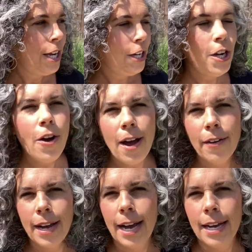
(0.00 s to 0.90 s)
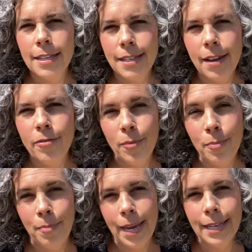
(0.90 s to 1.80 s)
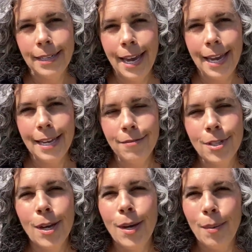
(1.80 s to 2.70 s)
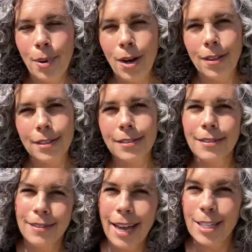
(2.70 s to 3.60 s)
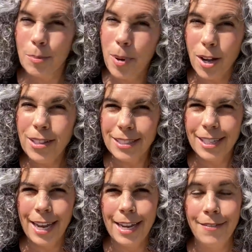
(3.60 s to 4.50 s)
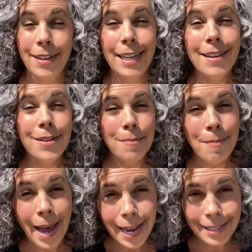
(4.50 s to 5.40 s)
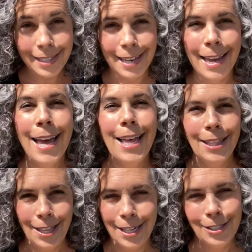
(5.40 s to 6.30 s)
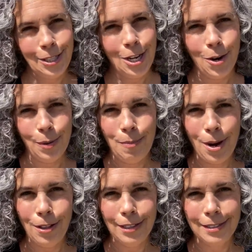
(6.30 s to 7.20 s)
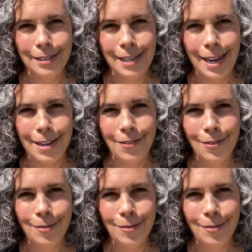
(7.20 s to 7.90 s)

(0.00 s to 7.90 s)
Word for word: You know how guys have man caves? Pollux has a Pollux cave, and even Maxie likes to go in Pollux's cave.